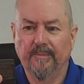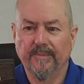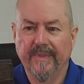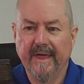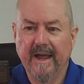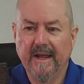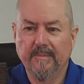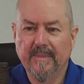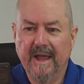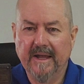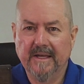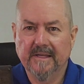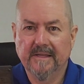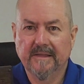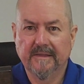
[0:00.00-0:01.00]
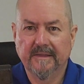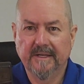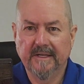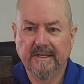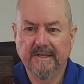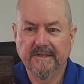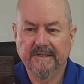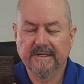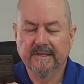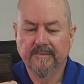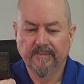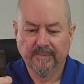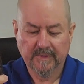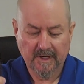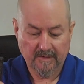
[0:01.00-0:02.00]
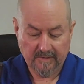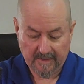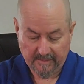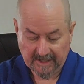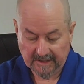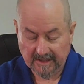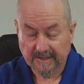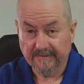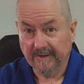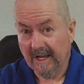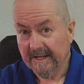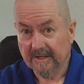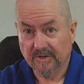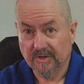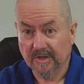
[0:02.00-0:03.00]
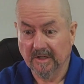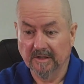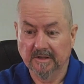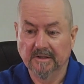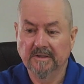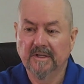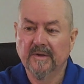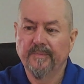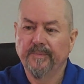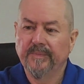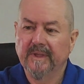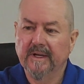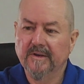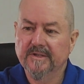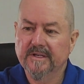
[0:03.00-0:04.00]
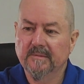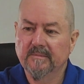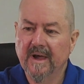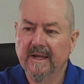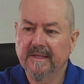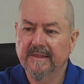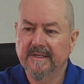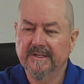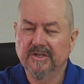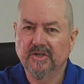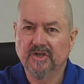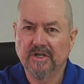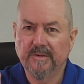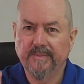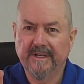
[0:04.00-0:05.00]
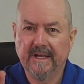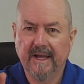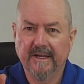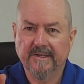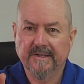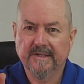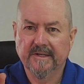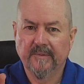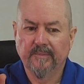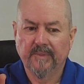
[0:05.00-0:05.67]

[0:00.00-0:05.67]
they make this flight controller. They also make this GPS.